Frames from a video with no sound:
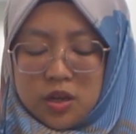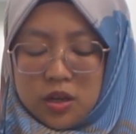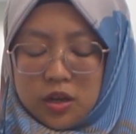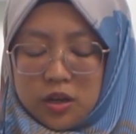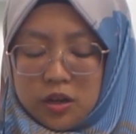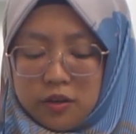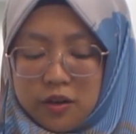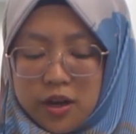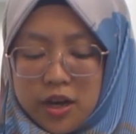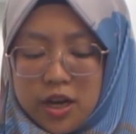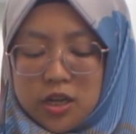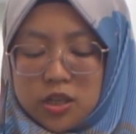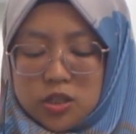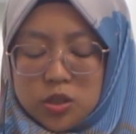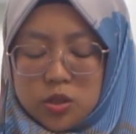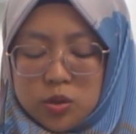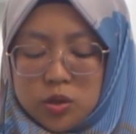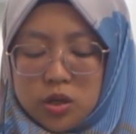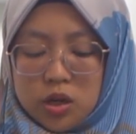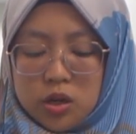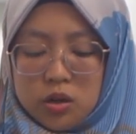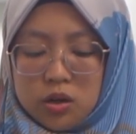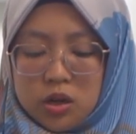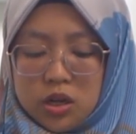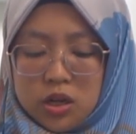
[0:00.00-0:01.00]
Alright, so
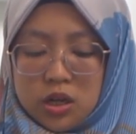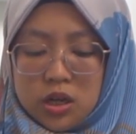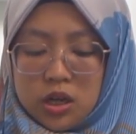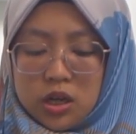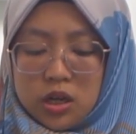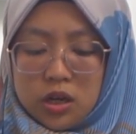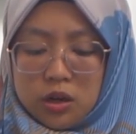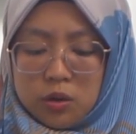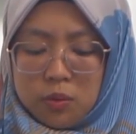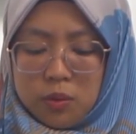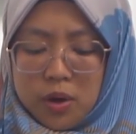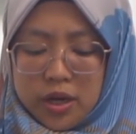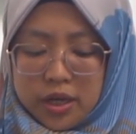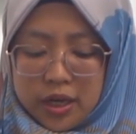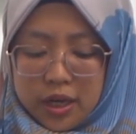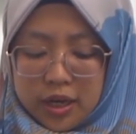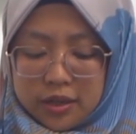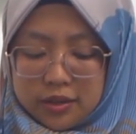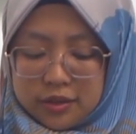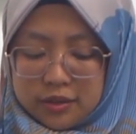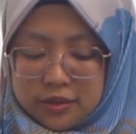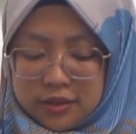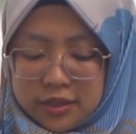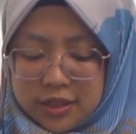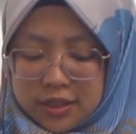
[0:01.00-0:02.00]
now what
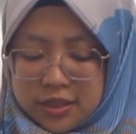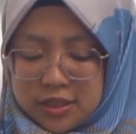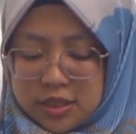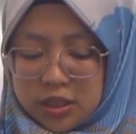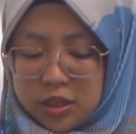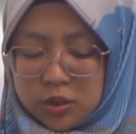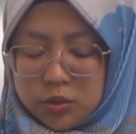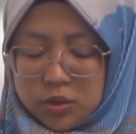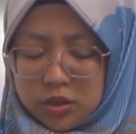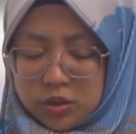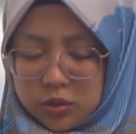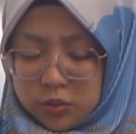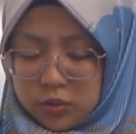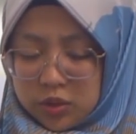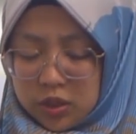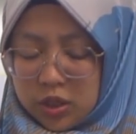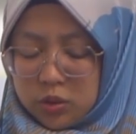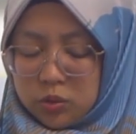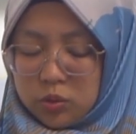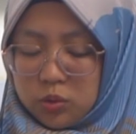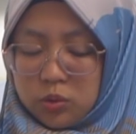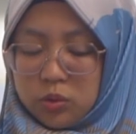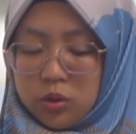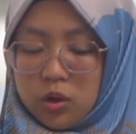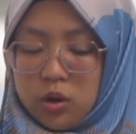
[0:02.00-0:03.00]
are the things that you need to take
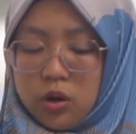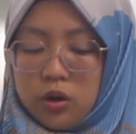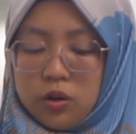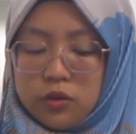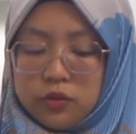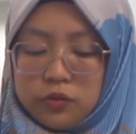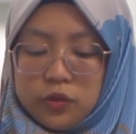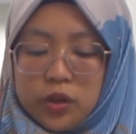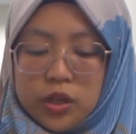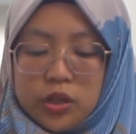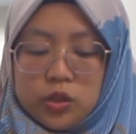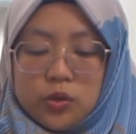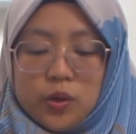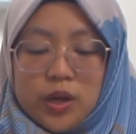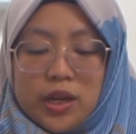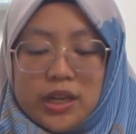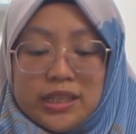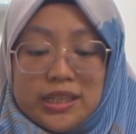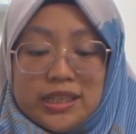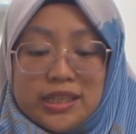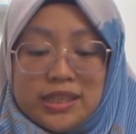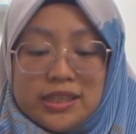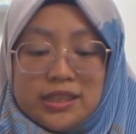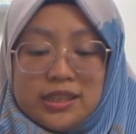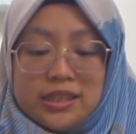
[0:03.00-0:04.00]
note of when you are
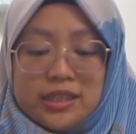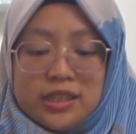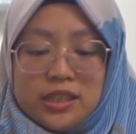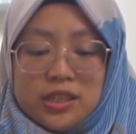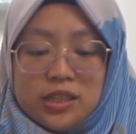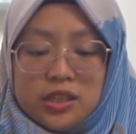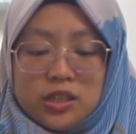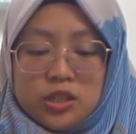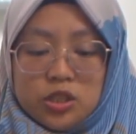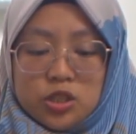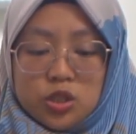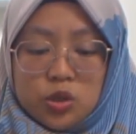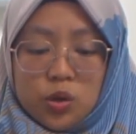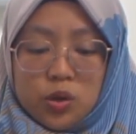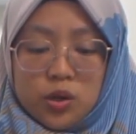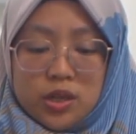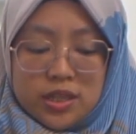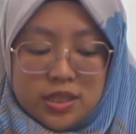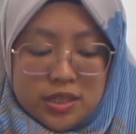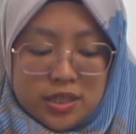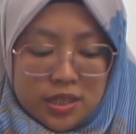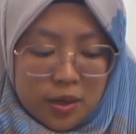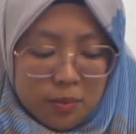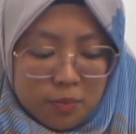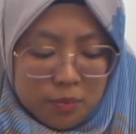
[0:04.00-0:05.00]
heating a
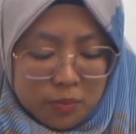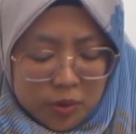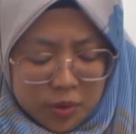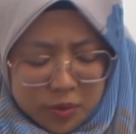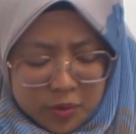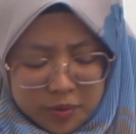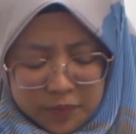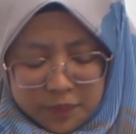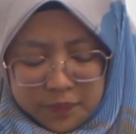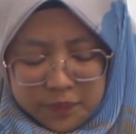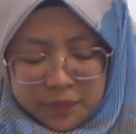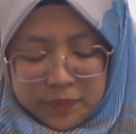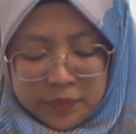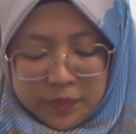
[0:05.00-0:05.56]
solid sample